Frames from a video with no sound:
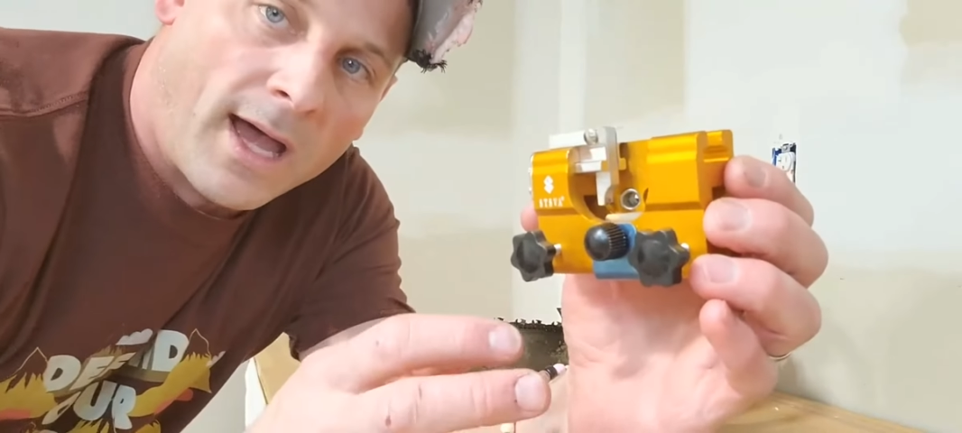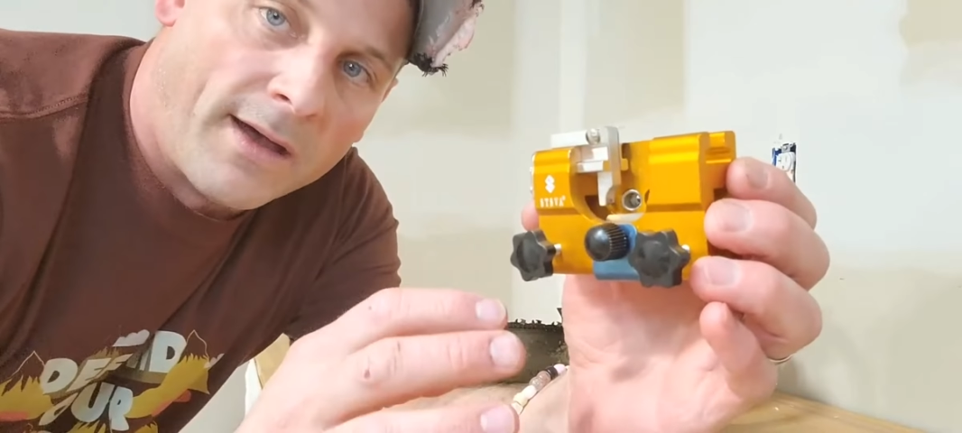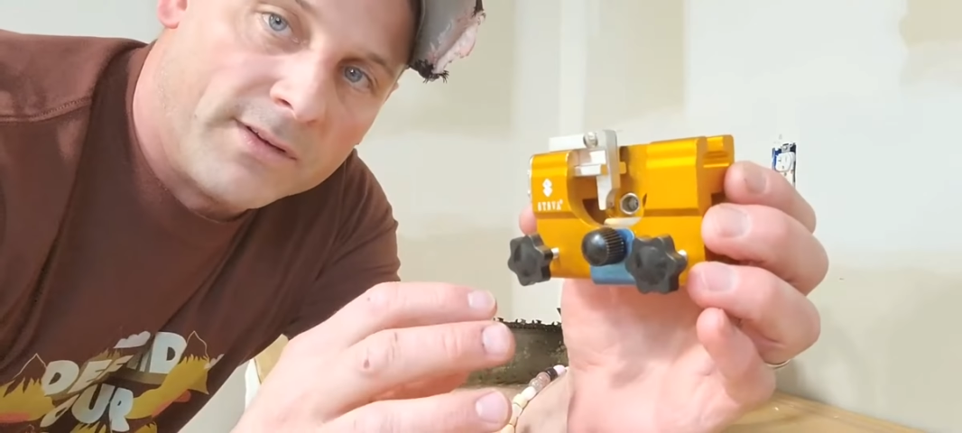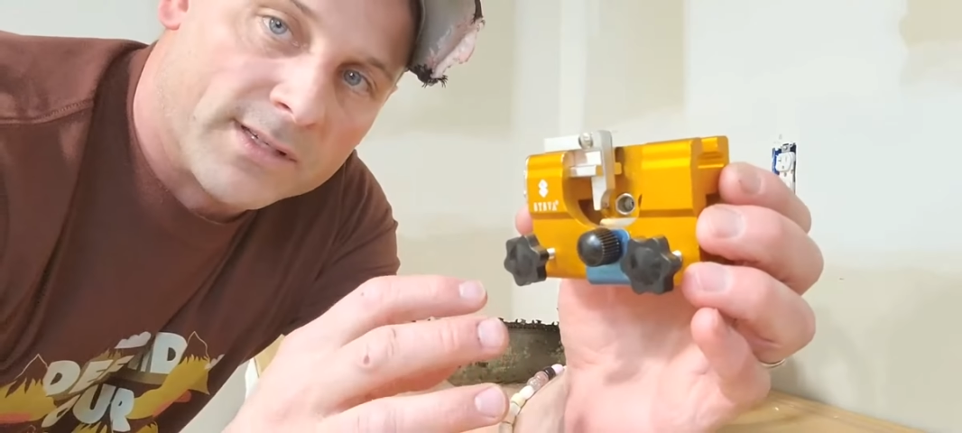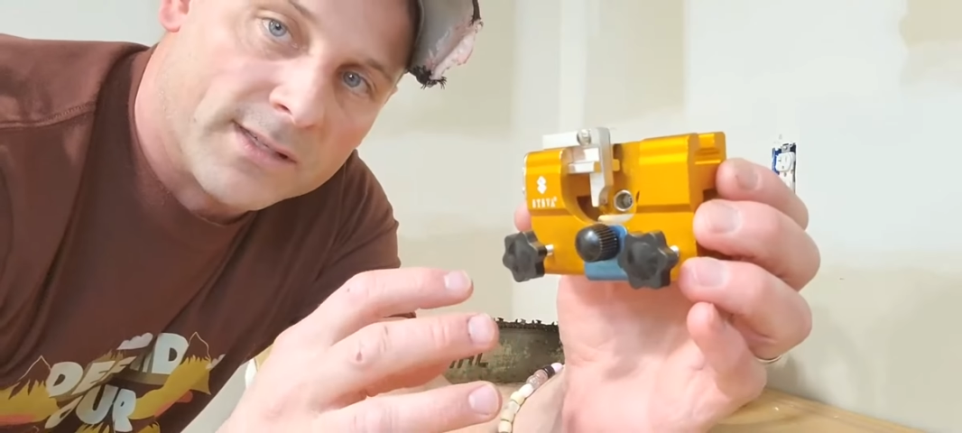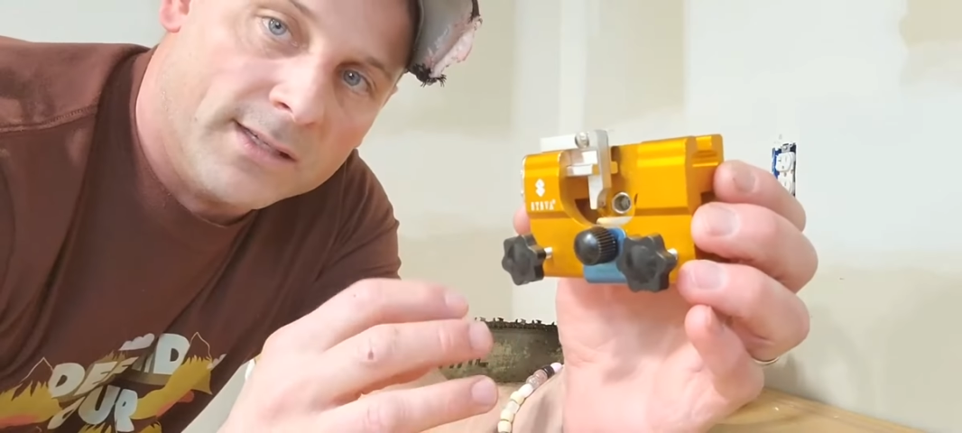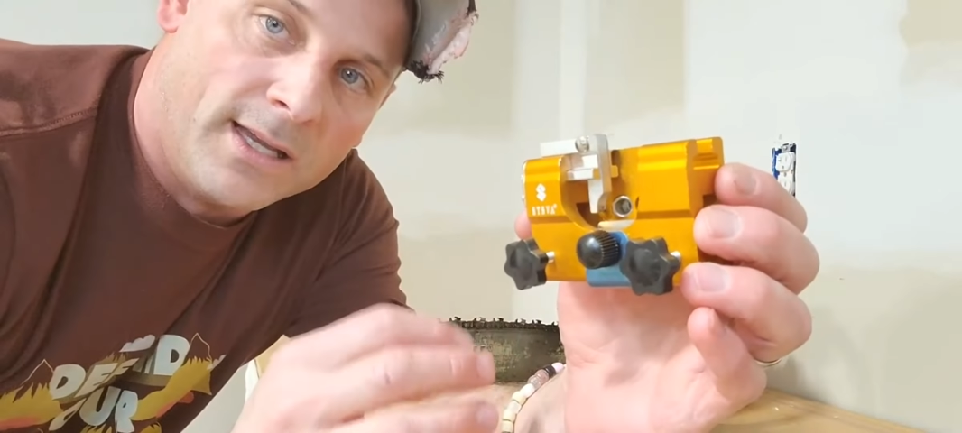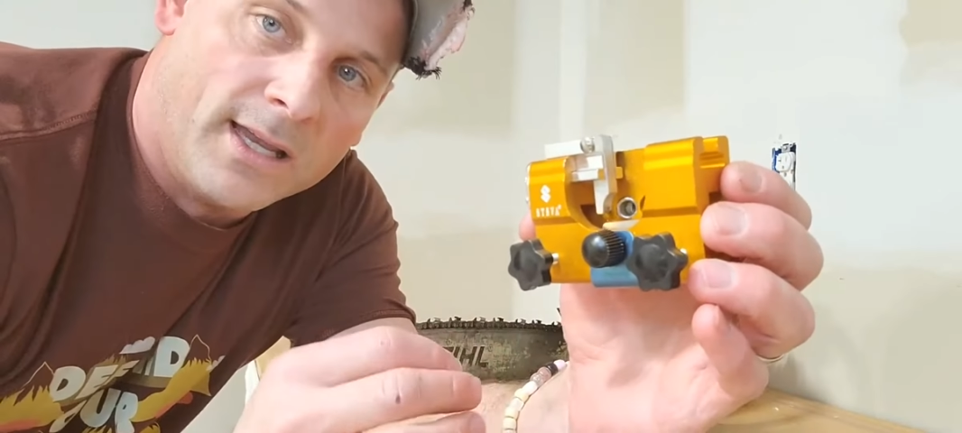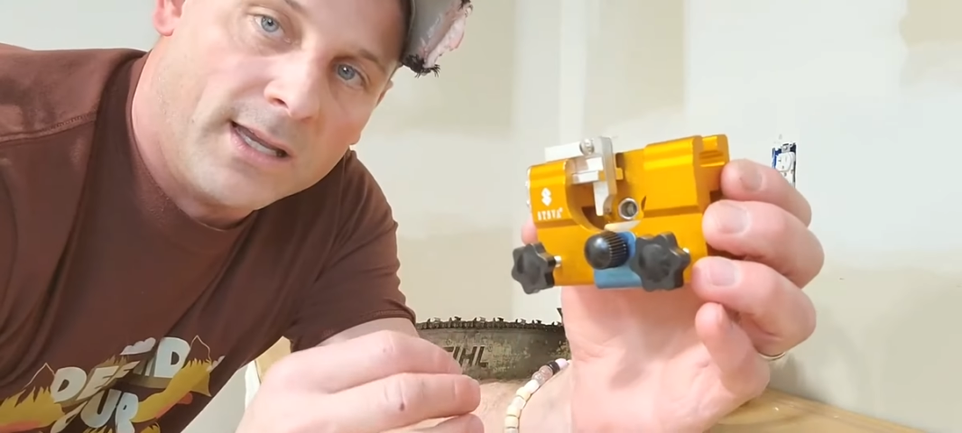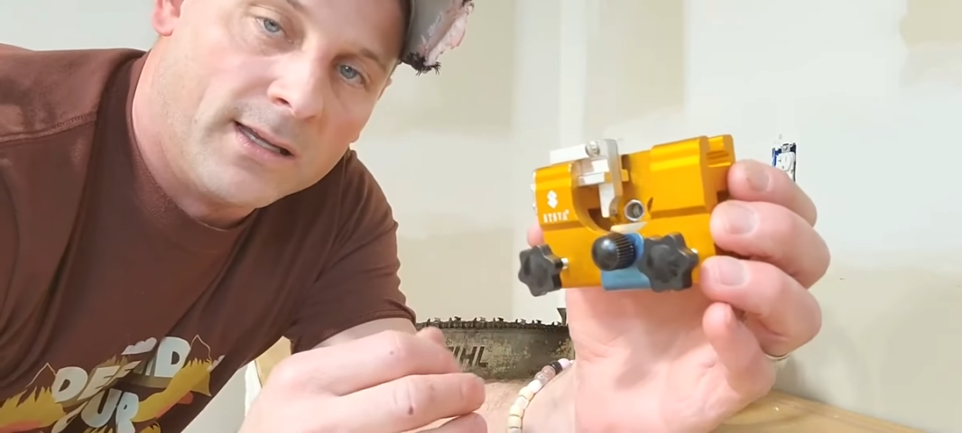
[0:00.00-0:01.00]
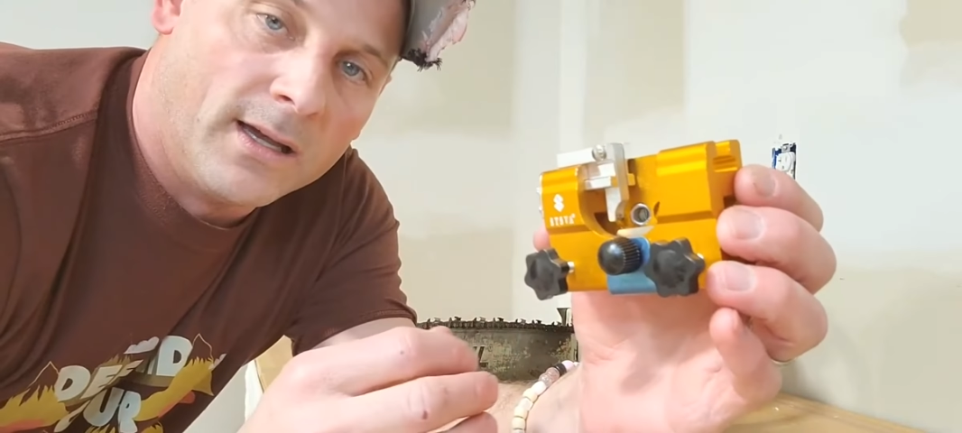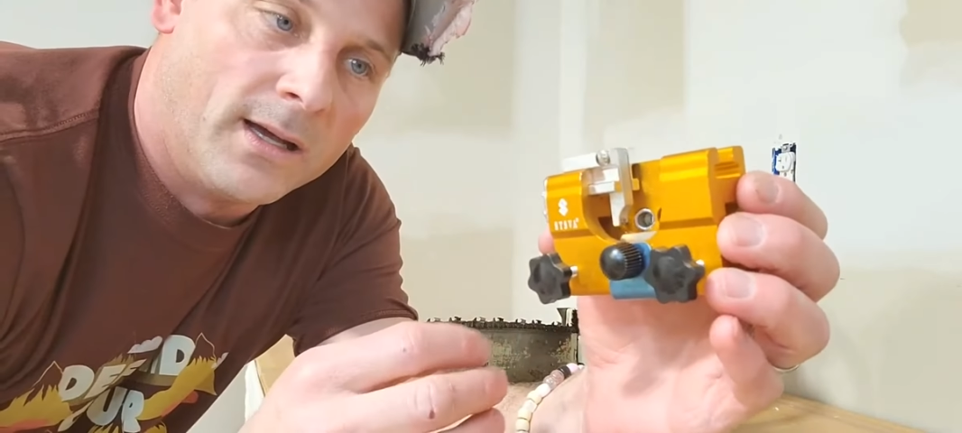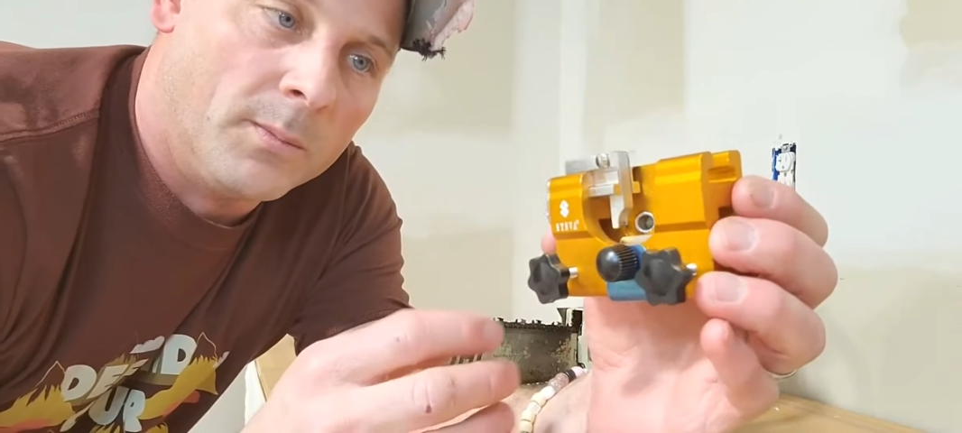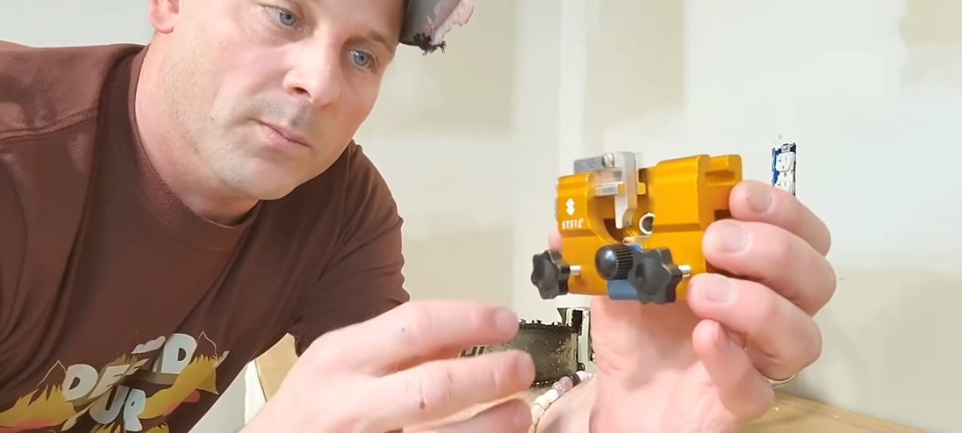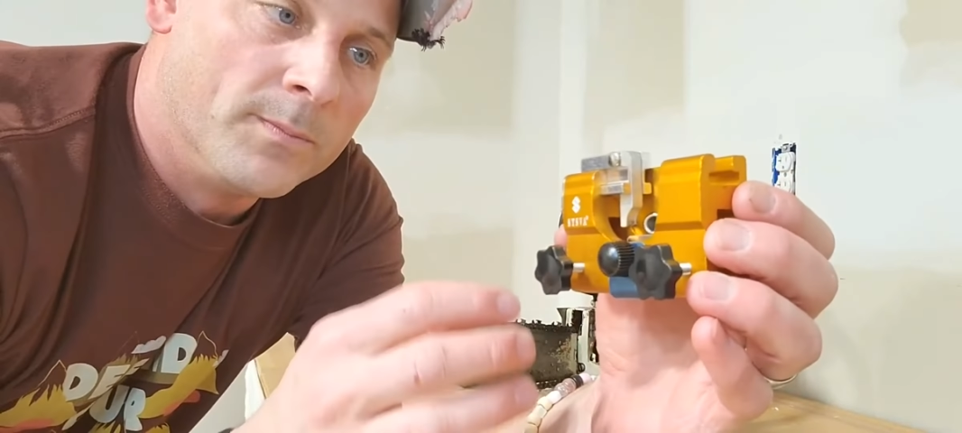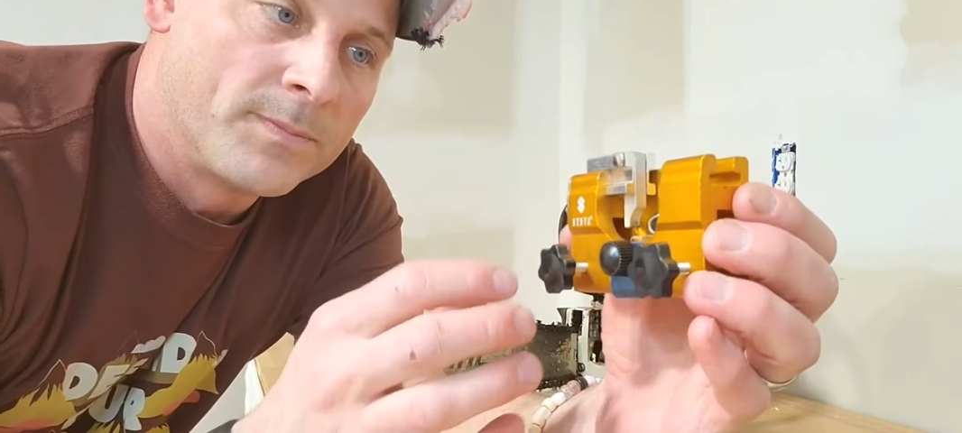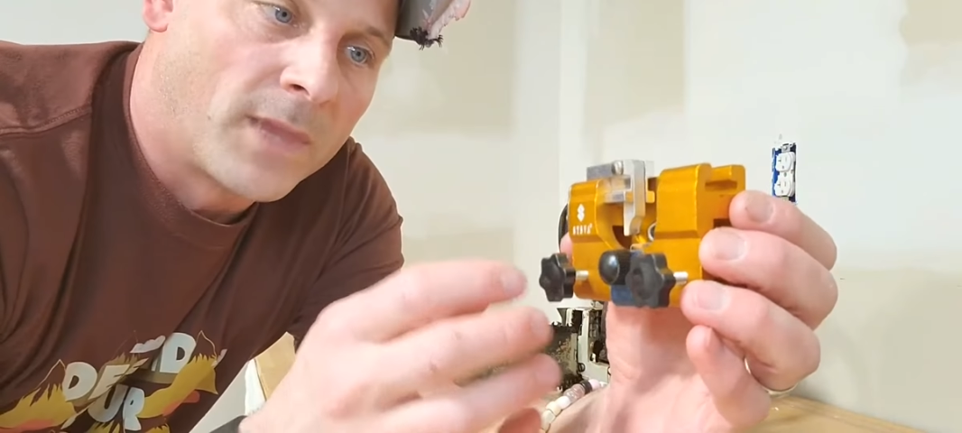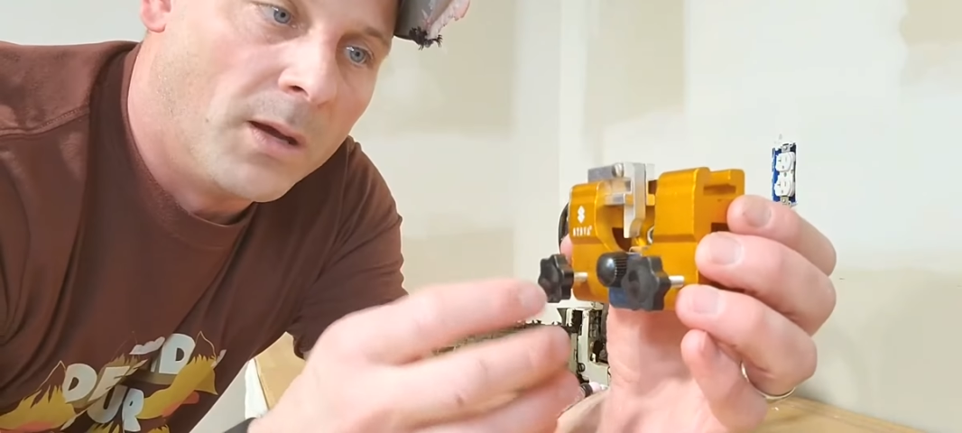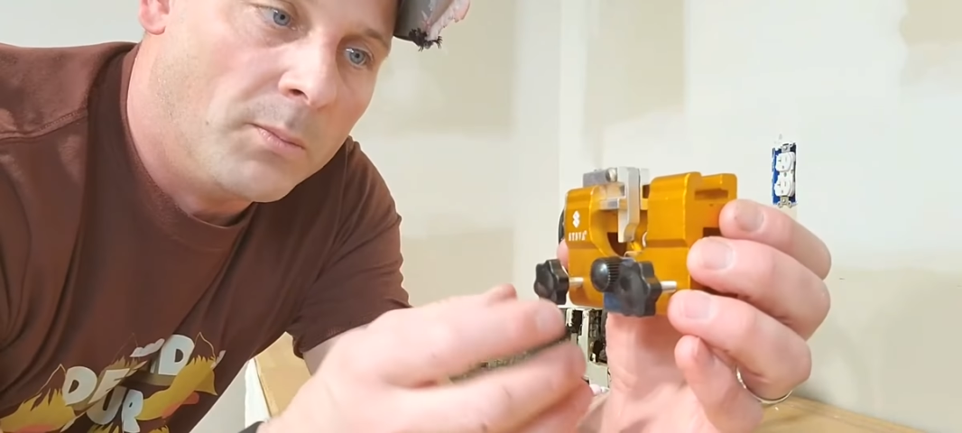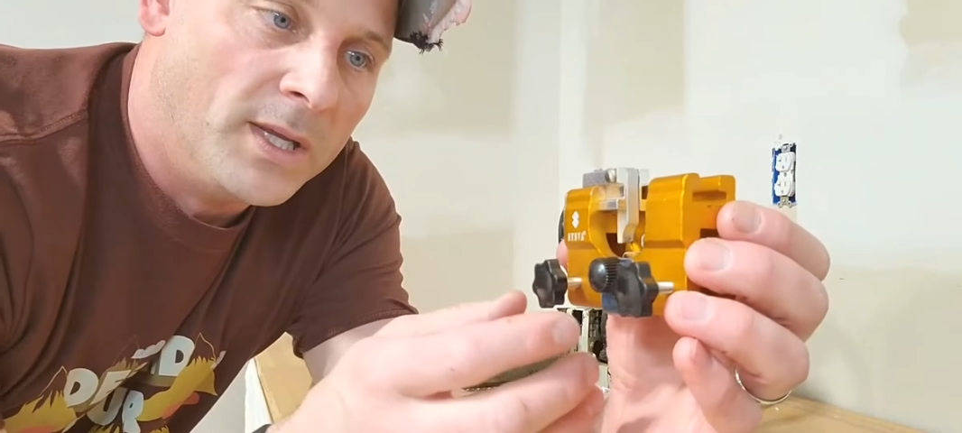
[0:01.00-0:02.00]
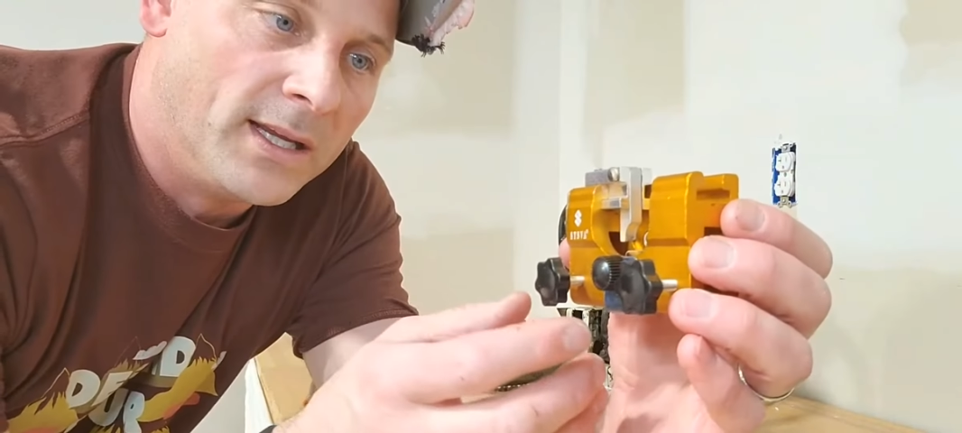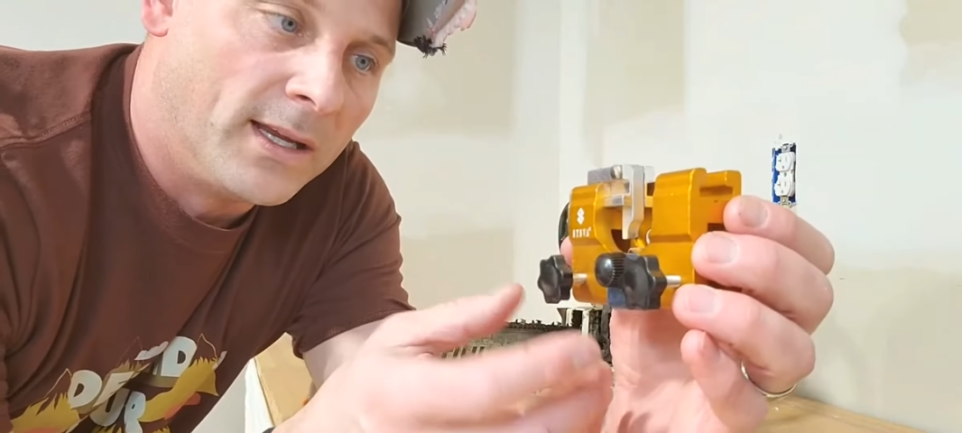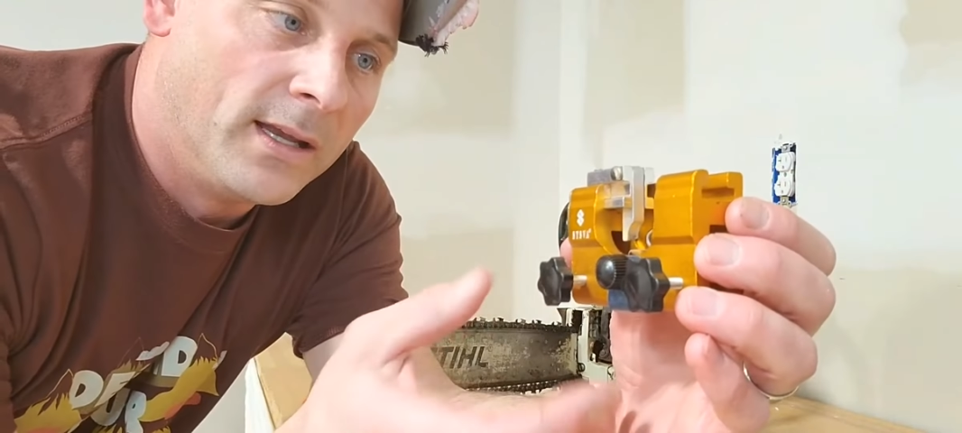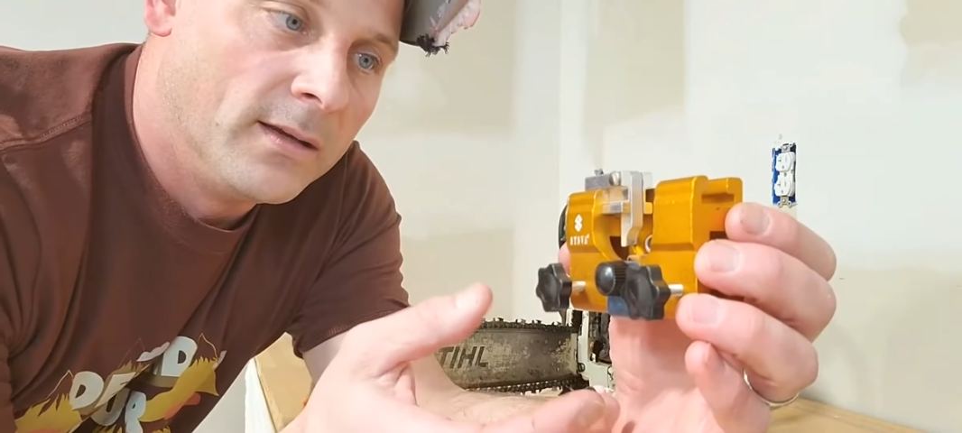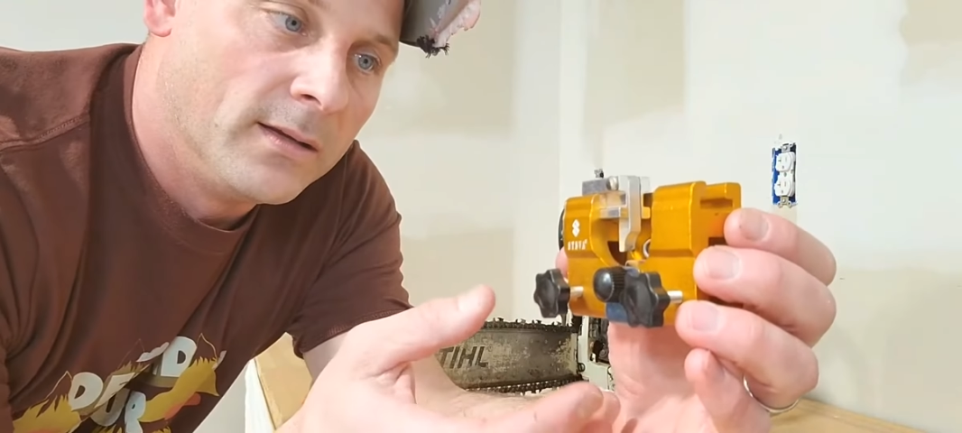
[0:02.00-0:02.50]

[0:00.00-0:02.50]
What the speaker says: obviously a big